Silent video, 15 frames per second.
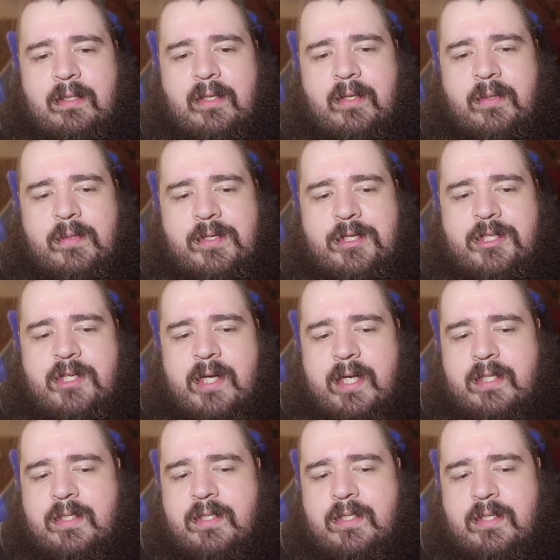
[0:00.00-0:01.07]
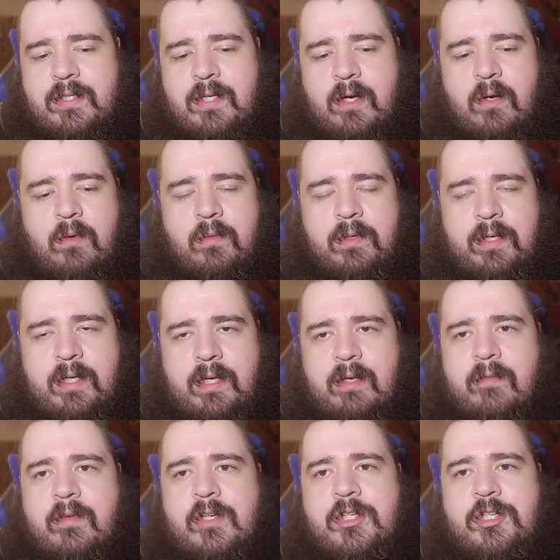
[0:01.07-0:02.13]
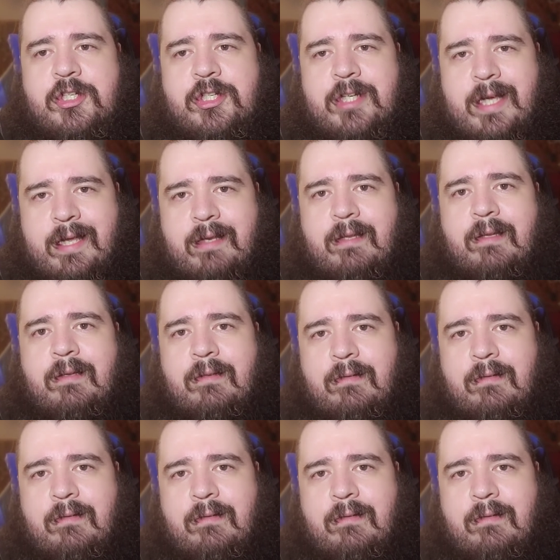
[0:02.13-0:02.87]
who just don't give a shit.